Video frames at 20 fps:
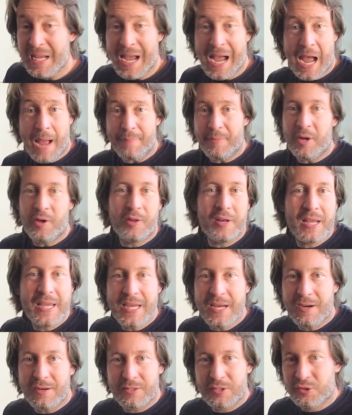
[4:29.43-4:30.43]
I'm not
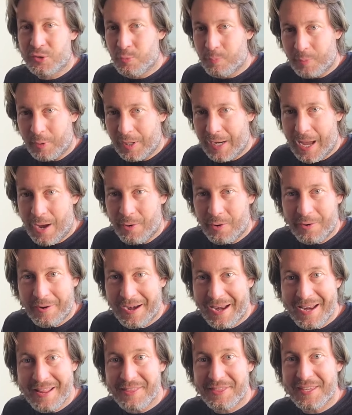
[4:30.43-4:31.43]
here super loud or
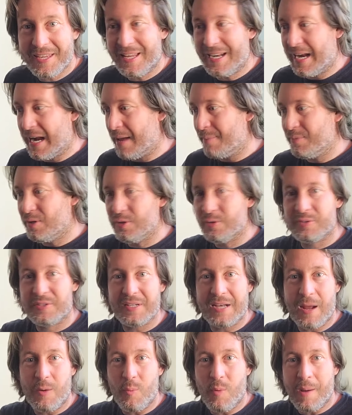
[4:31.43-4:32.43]
anything, and I'm
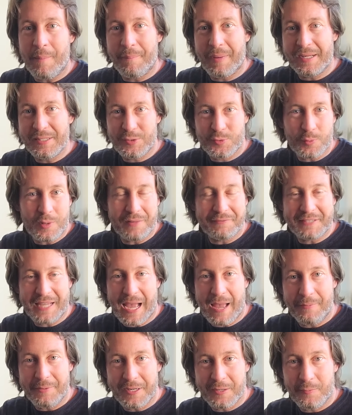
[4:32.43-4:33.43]
using a 1x12
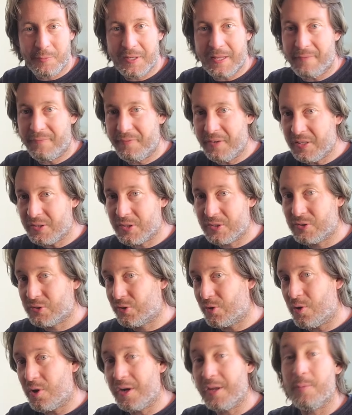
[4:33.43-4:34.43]
cabinet with a Vintage
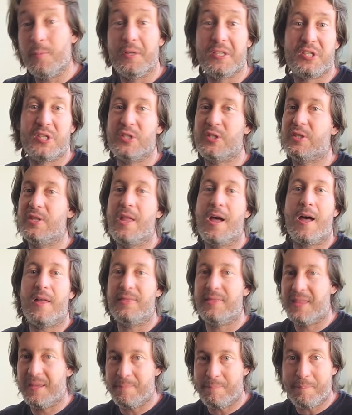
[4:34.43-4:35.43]
30, which is
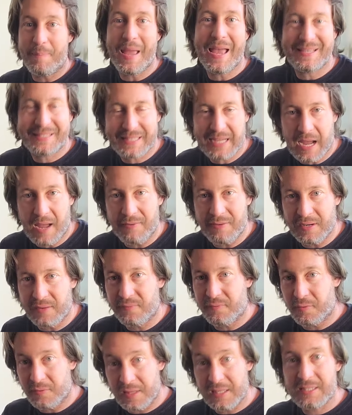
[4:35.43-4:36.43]
not the best
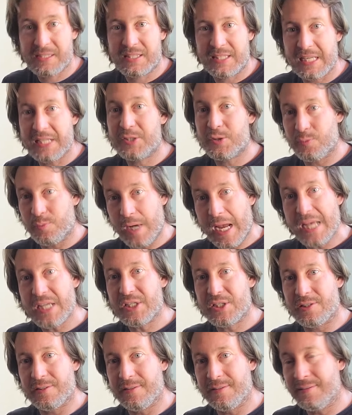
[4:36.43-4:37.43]
cabinet for this
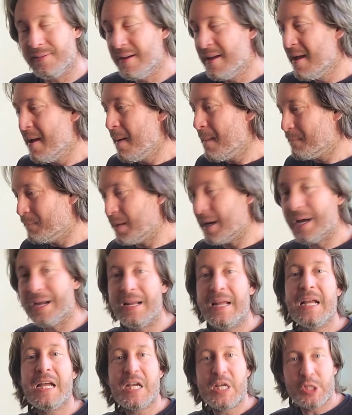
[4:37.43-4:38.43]
situation,
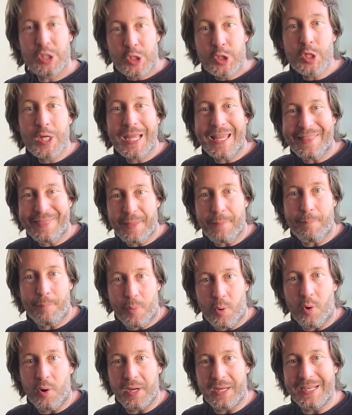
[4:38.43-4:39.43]
but you get the
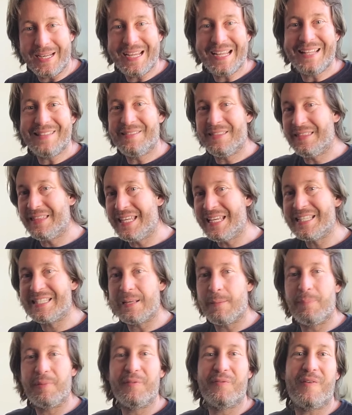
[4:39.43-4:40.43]
point. This
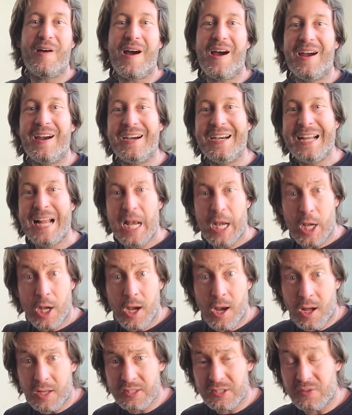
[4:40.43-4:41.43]
amplifier,
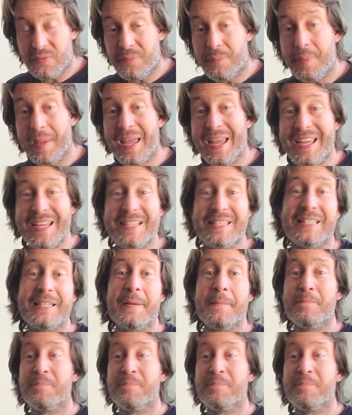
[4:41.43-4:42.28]
lots of bass,